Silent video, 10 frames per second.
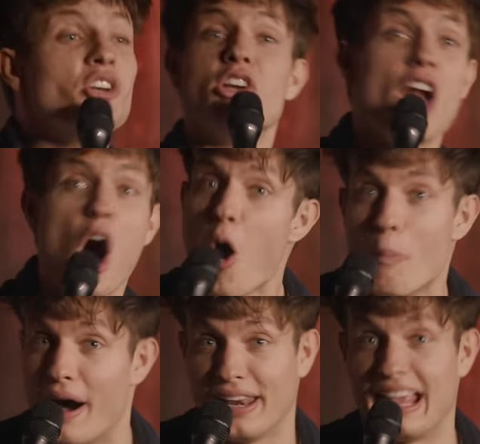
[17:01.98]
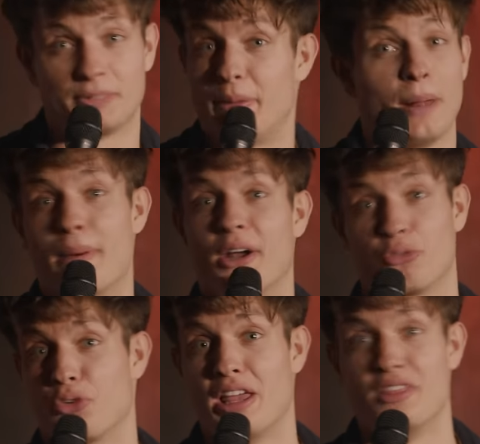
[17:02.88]
Nobody has been a better
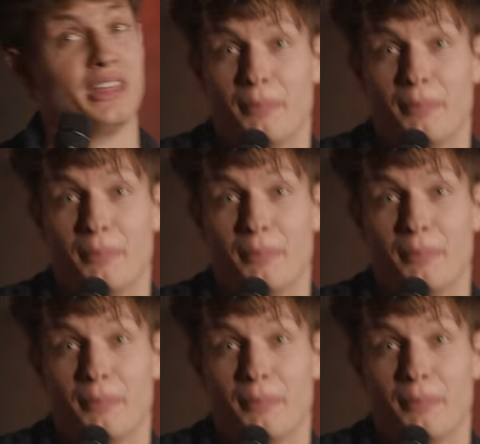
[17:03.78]
friend